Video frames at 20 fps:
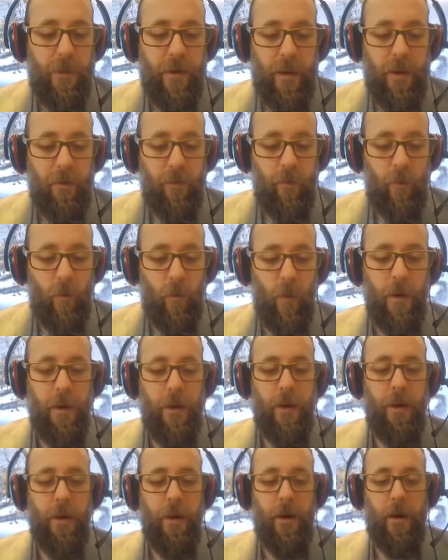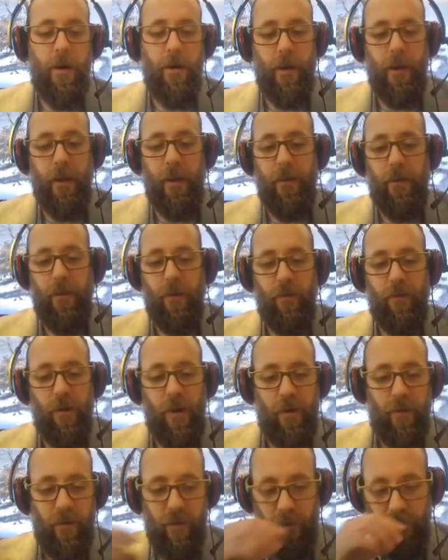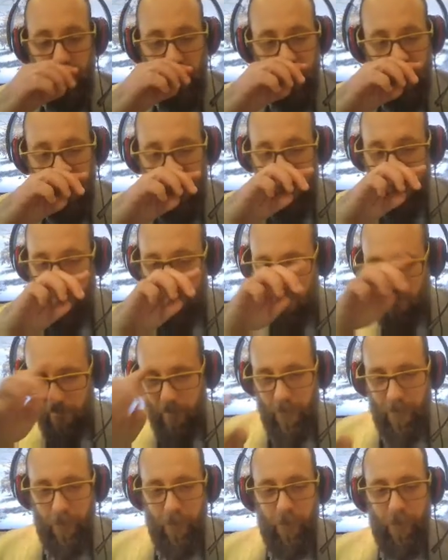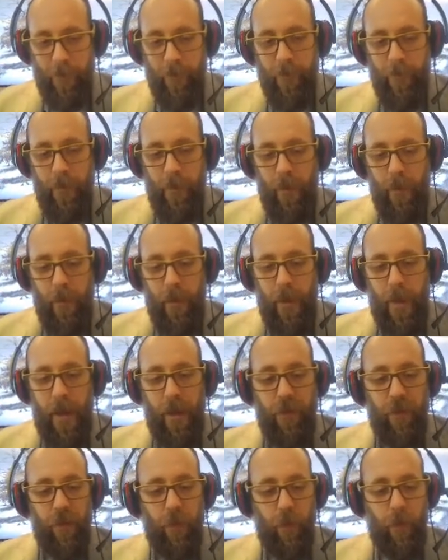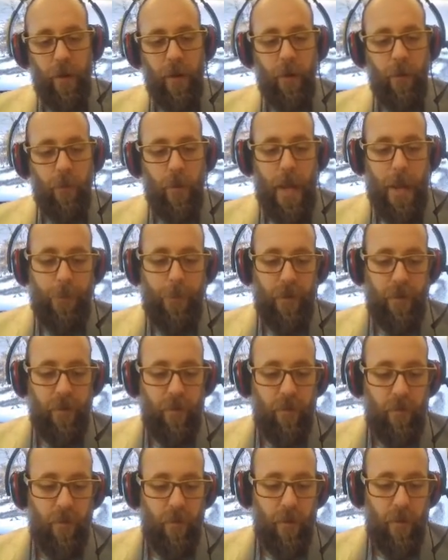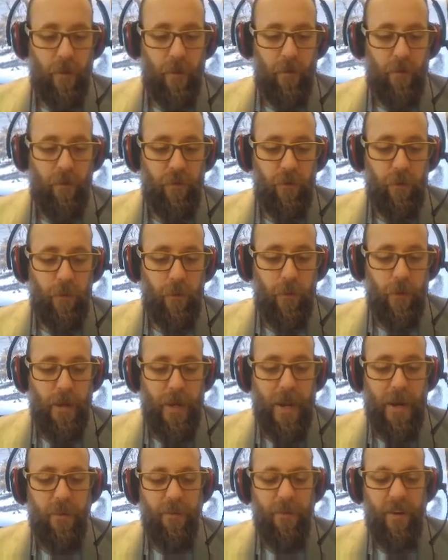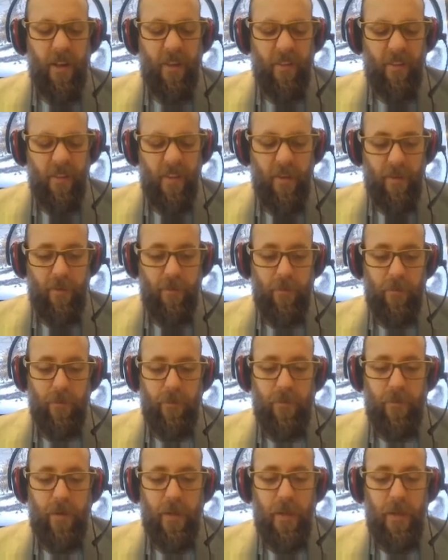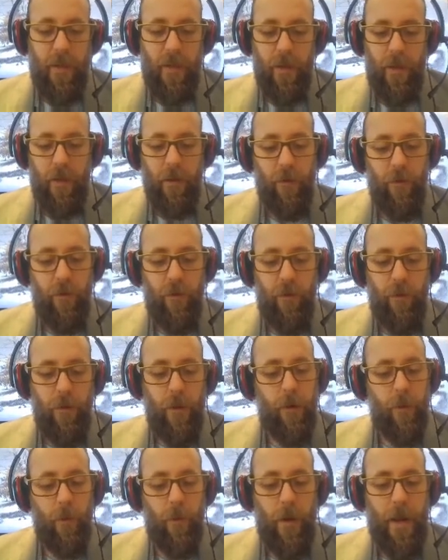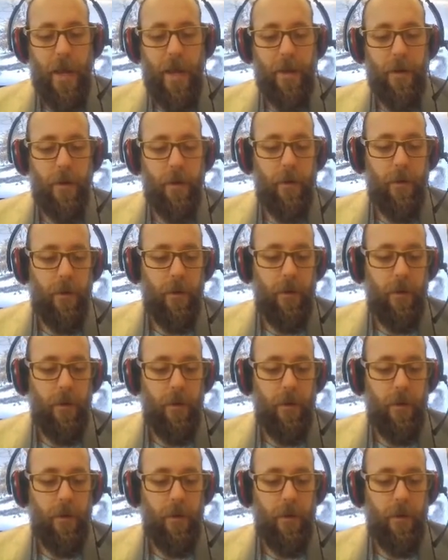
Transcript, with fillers: as one dog in the traces. At the rink rapids, two native huskies, Teek and Koona, were added,